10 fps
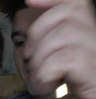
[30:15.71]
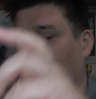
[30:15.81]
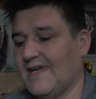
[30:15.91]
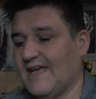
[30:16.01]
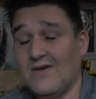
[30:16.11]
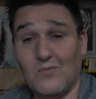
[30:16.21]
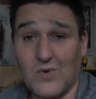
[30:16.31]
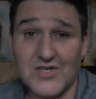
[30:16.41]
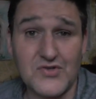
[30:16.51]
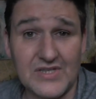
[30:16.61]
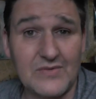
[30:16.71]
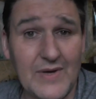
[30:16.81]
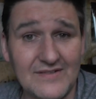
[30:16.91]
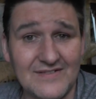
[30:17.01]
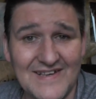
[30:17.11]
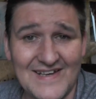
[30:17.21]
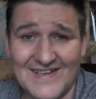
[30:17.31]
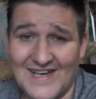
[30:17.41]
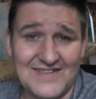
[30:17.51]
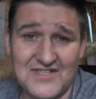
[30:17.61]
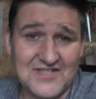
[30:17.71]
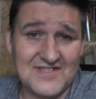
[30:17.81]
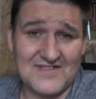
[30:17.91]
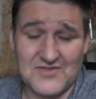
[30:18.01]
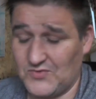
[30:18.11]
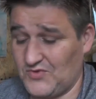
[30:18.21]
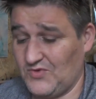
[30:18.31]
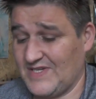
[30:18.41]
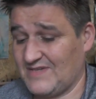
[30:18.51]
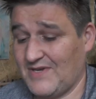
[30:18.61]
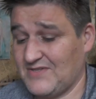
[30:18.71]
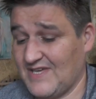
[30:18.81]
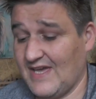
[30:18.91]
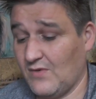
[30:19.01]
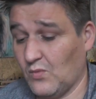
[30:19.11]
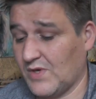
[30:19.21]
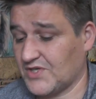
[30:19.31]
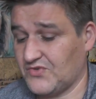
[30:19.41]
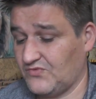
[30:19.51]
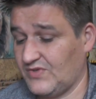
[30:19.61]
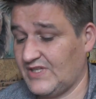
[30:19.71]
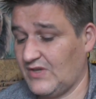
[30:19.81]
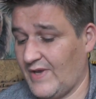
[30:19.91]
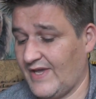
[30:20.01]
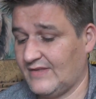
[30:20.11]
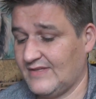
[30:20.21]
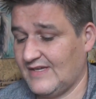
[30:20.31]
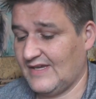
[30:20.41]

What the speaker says: but it works really well. I just, there's no two ways about it, it works really well.